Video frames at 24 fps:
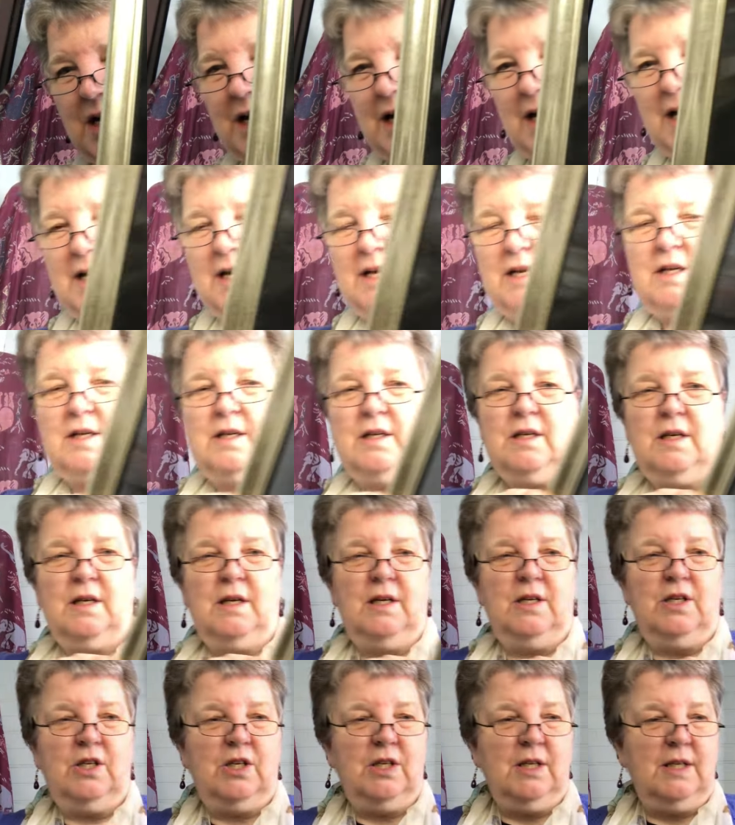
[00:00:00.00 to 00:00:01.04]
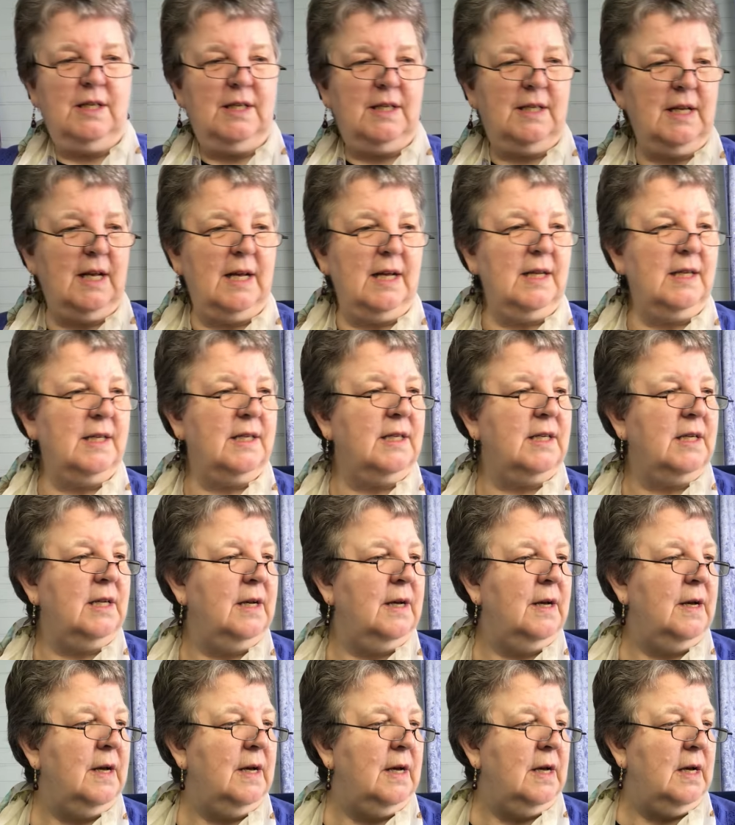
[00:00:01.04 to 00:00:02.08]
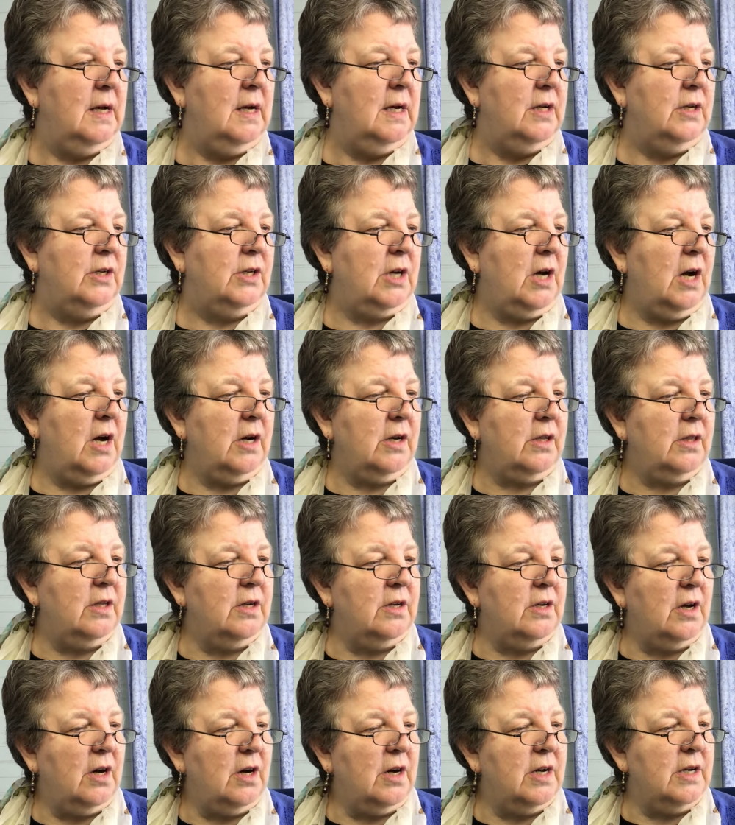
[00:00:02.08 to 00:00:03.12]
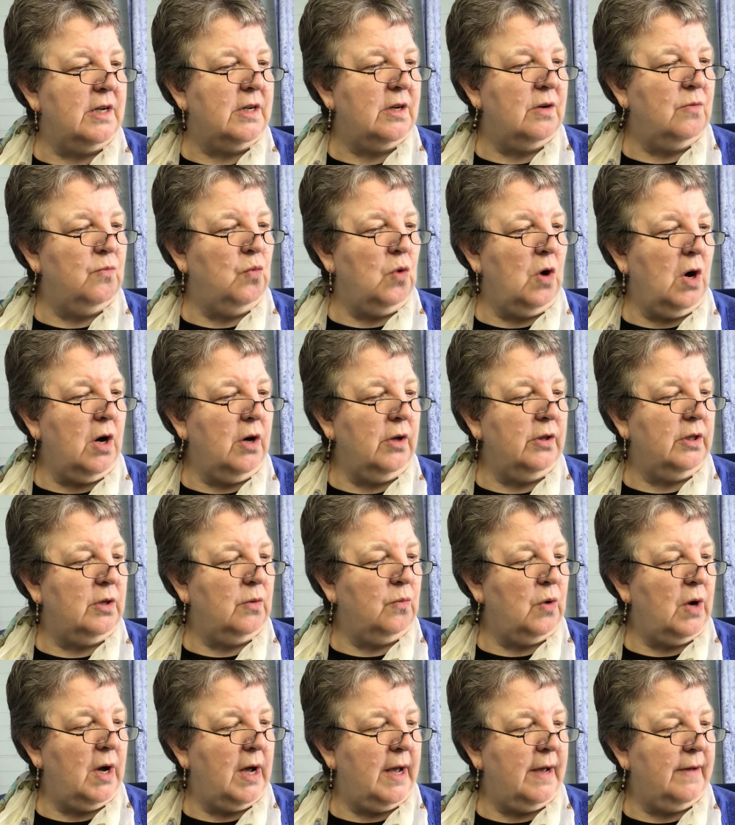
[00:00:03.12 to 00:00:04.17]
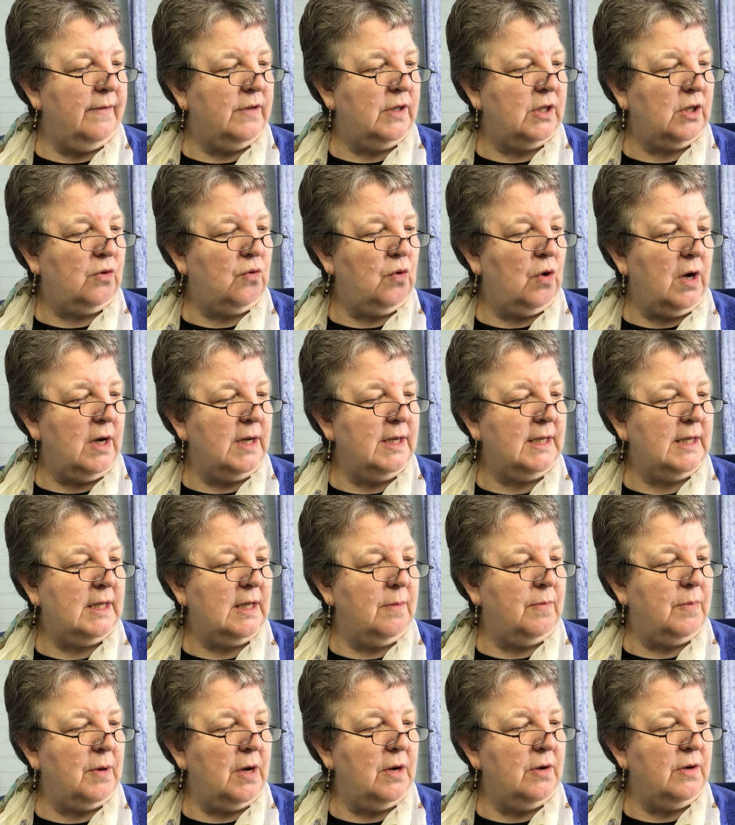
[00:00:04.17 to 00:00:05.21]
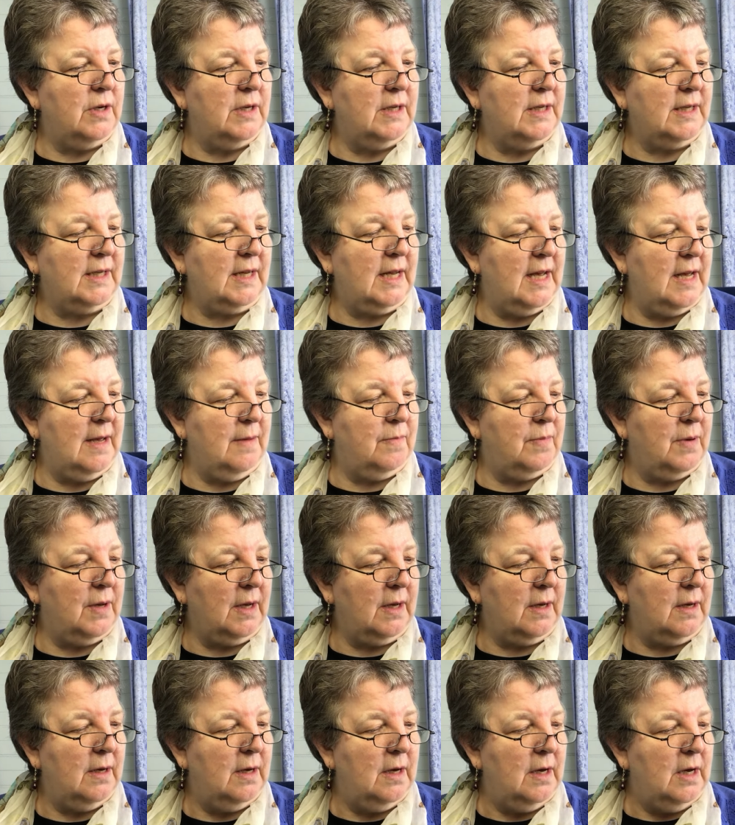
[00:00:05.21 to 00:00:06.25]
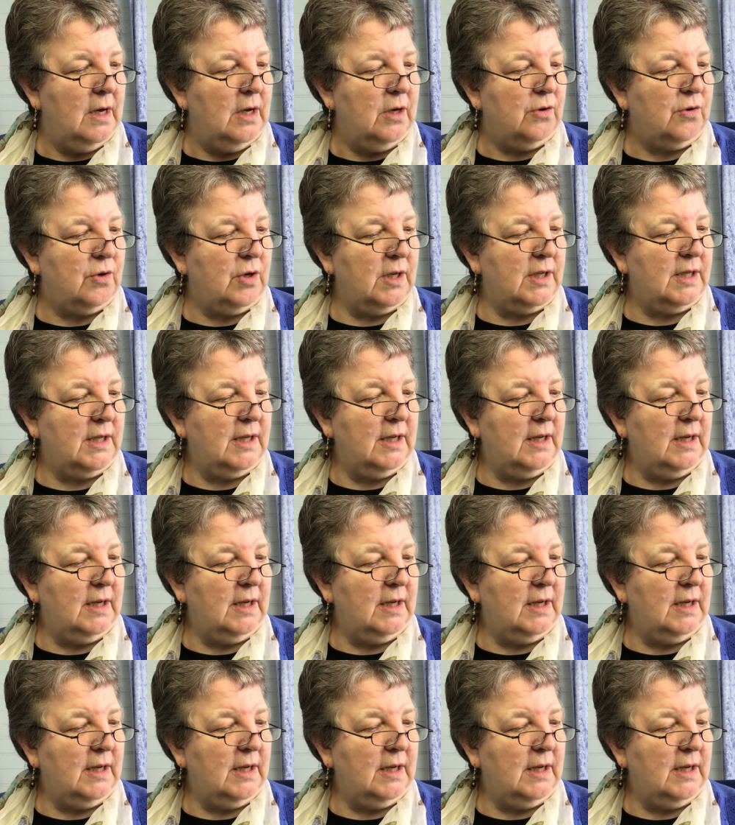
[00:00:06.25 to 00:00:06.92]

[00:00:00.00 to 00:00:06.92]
and it just says, Dark the night and wild the waves, Christ the boat is keeping. Trust